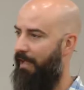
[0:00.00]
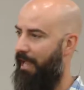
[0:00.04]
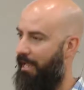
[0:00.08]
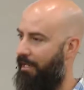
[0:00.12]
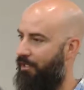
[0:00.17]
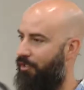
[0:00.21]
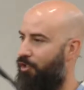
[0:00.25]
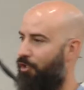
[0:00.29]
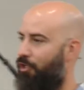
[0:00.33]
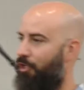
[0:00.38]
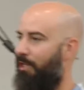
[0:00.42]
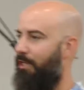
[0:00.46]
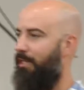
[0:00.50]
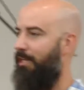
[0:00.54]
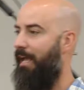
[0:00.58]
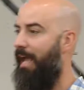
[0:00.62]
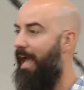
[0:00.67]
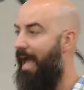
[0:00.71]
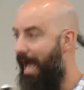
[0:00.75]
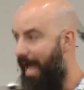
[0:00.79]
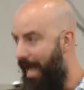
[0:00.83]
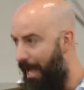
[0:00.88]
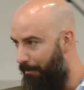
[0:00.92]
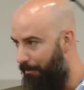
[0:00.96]
ancient
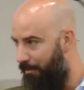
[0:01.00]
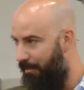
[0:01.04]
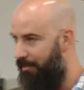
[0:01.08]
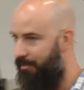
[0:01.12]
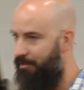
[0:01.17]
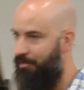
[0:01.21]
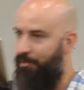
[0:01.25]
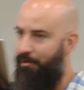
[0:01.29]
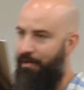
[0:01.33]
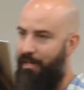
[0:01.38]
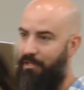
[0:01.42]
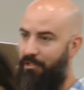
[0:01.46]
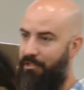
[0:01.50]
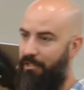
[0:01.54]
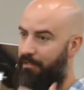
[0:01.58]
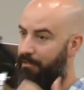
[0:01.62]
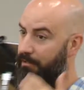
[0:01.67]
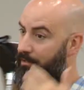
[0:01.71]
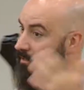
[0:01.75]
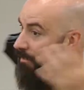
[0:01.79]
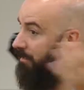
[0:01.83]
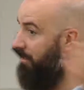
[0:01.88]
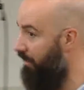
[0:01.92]
habits or ancient